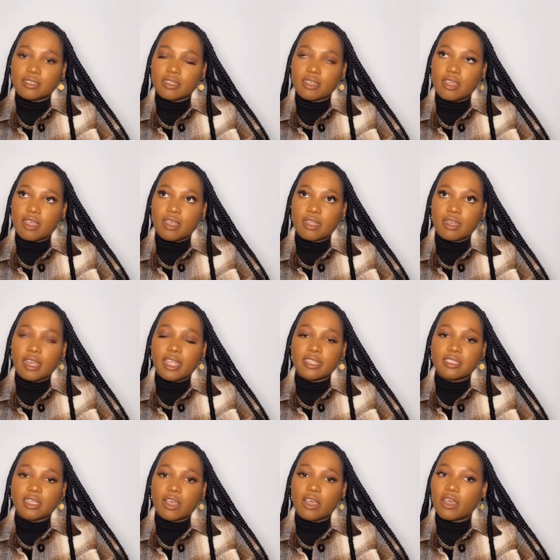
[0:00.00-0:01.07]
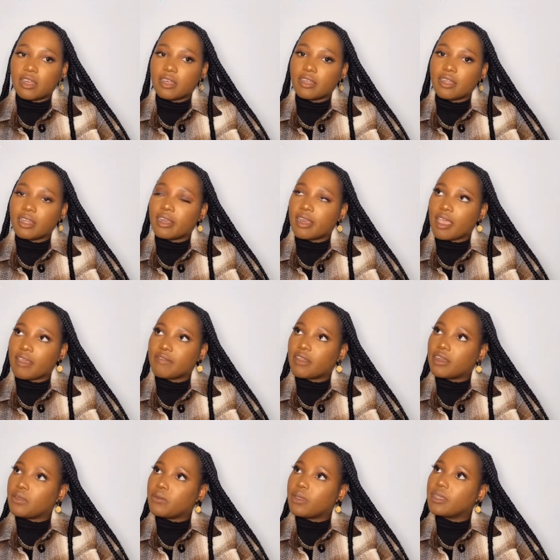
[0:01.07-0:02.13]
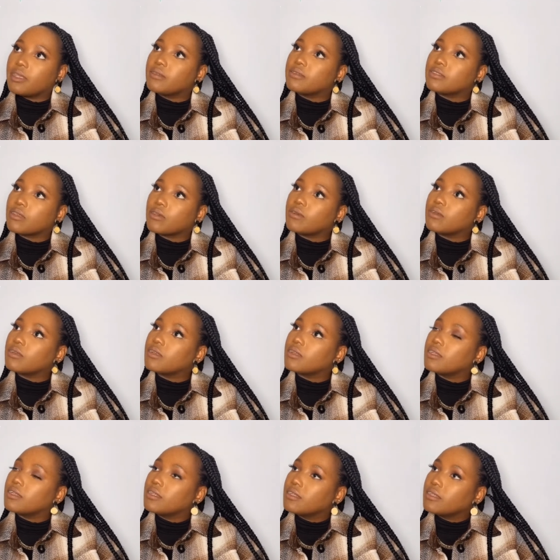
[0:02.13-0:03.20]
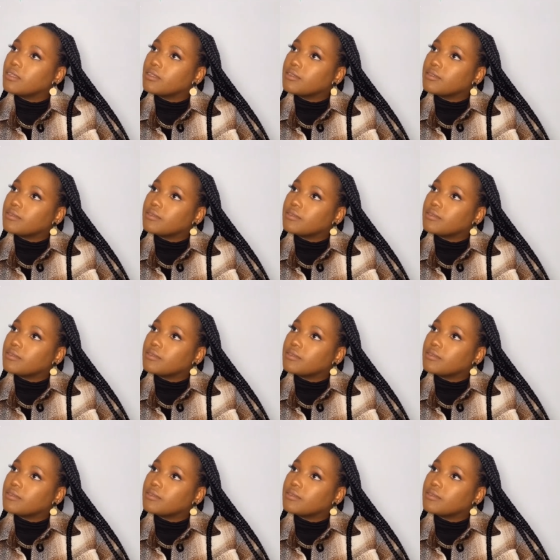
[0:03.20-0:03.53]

uh, later on in life anyway. So yeah, yeah.